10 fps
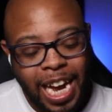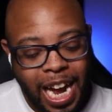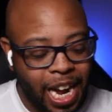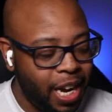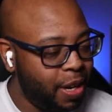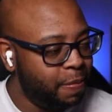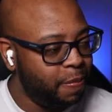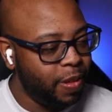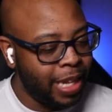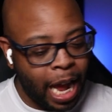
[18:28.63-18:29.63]

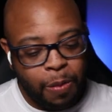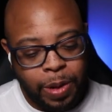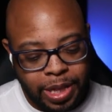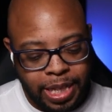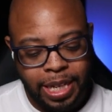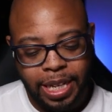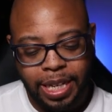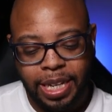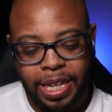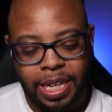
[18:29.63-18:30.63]
Not with
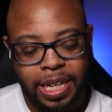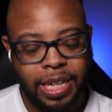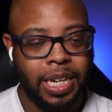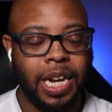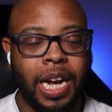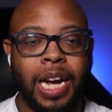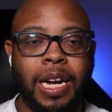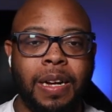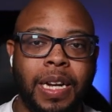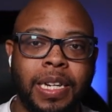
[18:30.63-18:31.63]
the
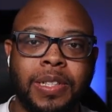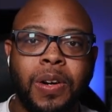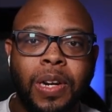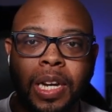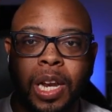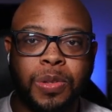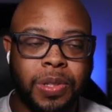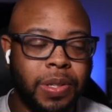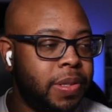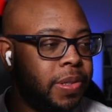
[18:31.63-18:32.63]
external
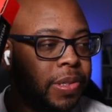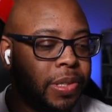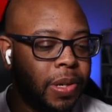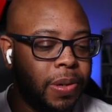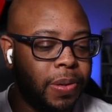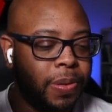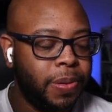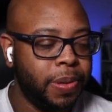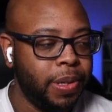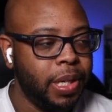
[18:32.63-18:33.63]
enclosure. So
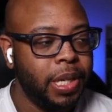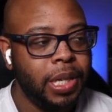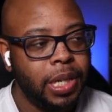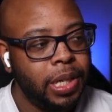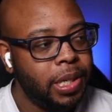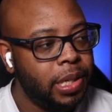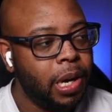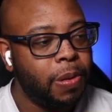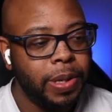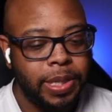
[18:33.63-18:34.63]

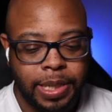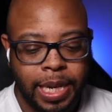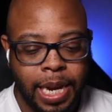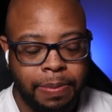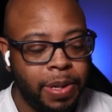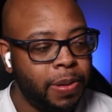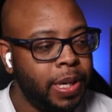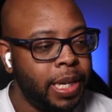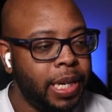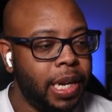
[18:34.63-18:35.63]
don't waste your time doing
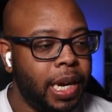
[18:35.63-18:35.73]
it.